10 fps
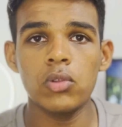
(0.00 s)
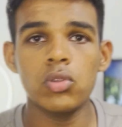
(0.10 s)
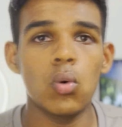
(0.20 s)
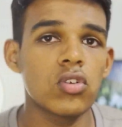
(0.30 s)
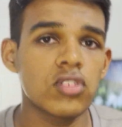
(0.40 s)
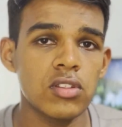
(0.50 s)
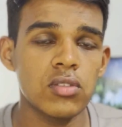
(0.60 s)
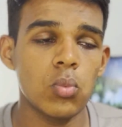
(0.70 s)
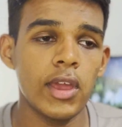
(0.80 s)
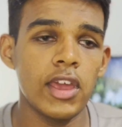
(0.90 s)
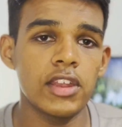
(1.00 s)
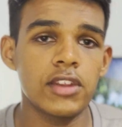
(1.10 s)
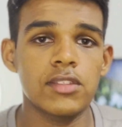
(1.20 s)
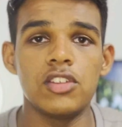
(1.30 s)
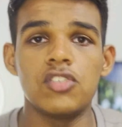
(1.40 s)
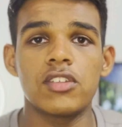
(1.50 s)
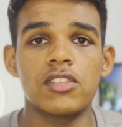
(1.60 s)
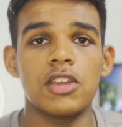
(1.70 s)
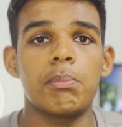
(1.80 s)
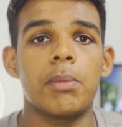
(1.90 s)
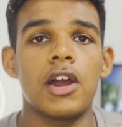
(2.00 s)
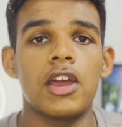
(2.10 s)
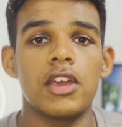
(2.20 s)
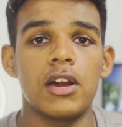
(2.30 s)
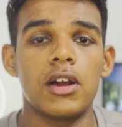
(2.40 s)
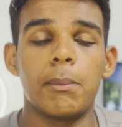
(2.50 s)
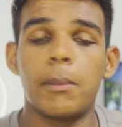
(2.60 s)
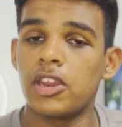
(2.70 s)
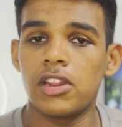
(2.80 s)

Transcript: the oceans where it is ingested by marine